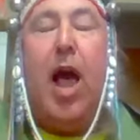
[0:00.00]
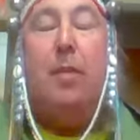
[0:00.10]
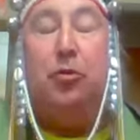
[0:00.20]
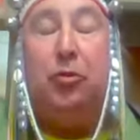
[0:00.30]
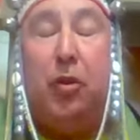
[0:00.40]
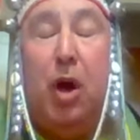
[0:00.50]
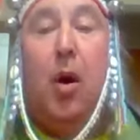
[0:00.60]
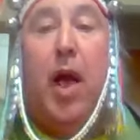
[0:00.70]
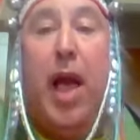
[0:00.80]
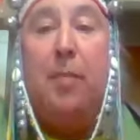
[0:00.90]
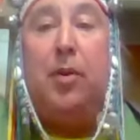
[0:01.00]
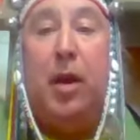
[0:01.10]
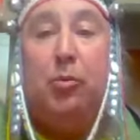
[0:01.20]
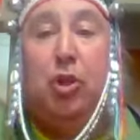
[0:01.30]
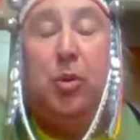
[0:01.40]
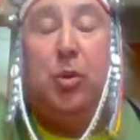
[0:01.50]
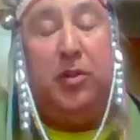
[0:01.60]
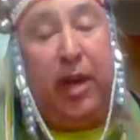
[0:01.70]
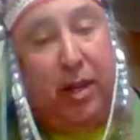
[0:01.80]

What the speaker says: I'm so happy I'm Jewish.